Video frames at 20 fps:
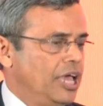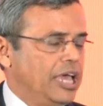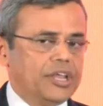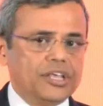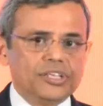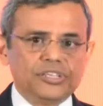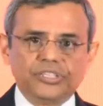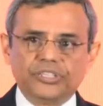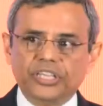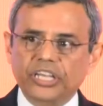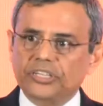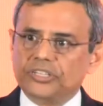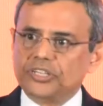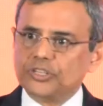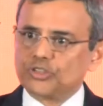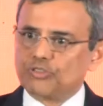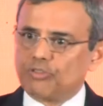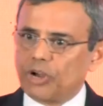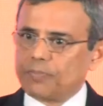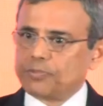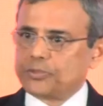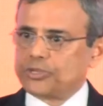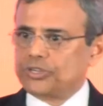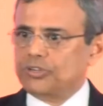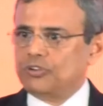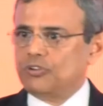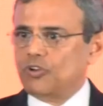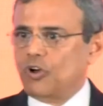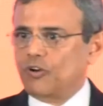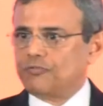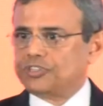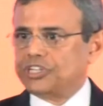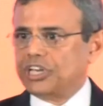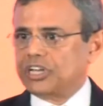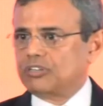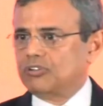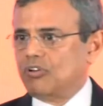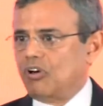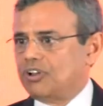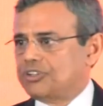It is the disruption of
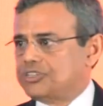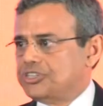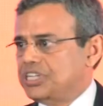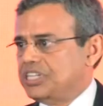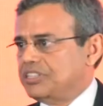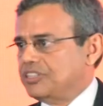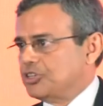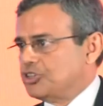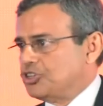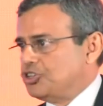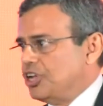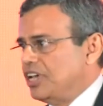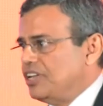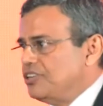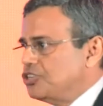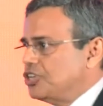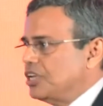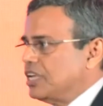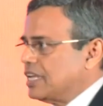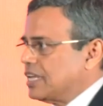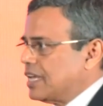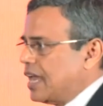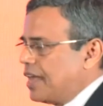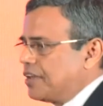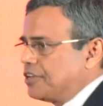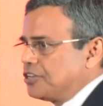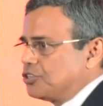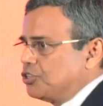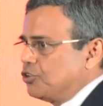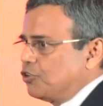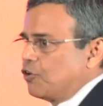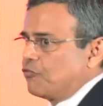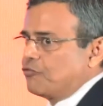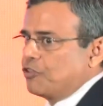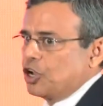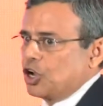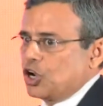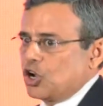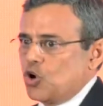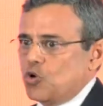technology, the changing character
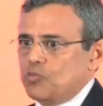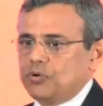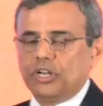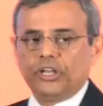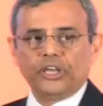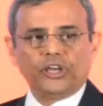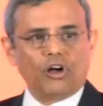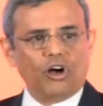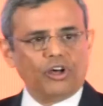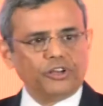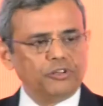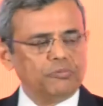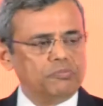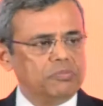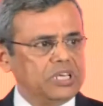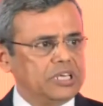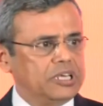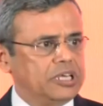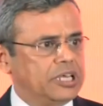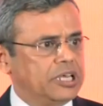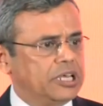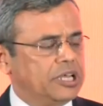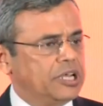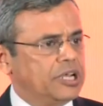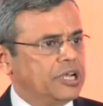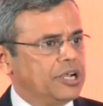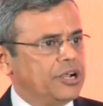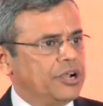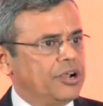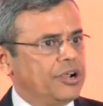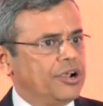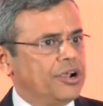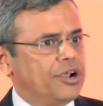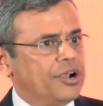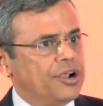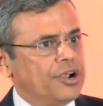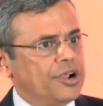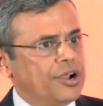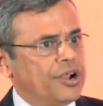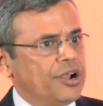of the global economy,
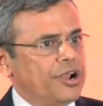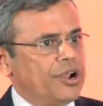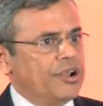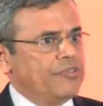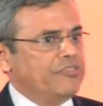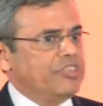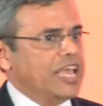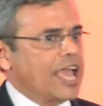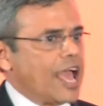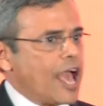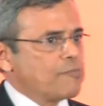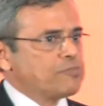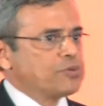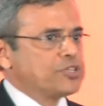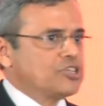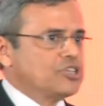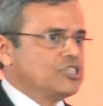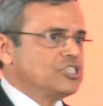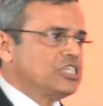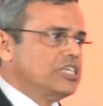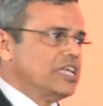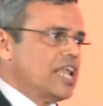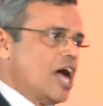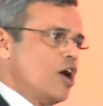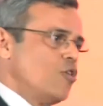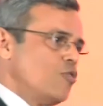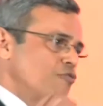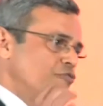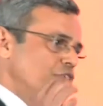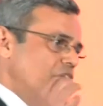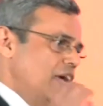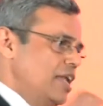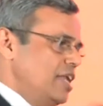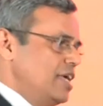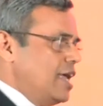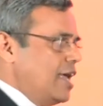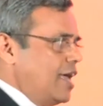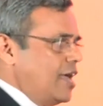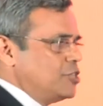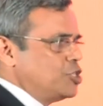the absence now of
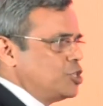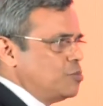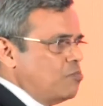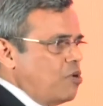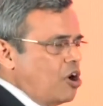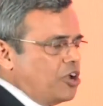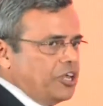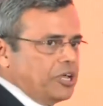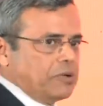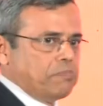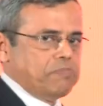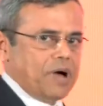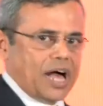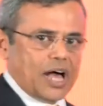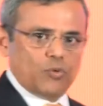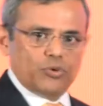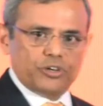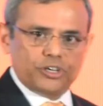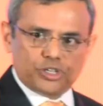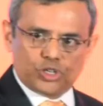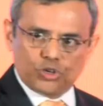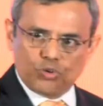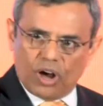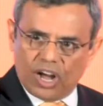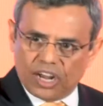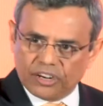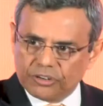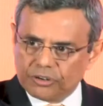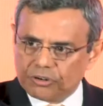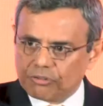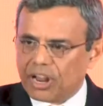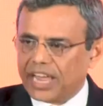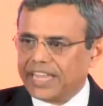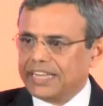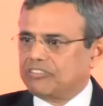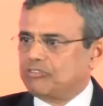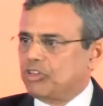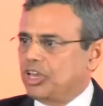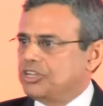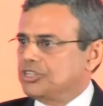any hegemonic power to
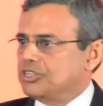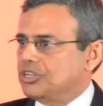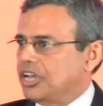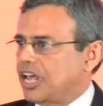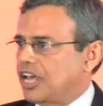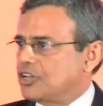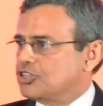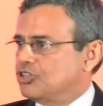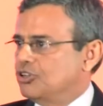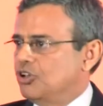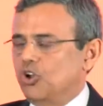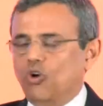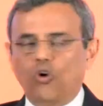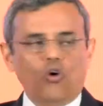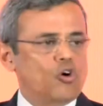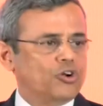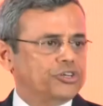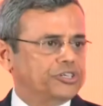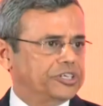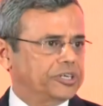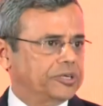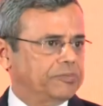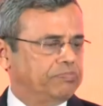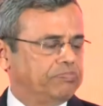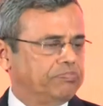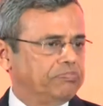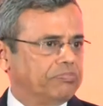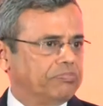underwrite the international order,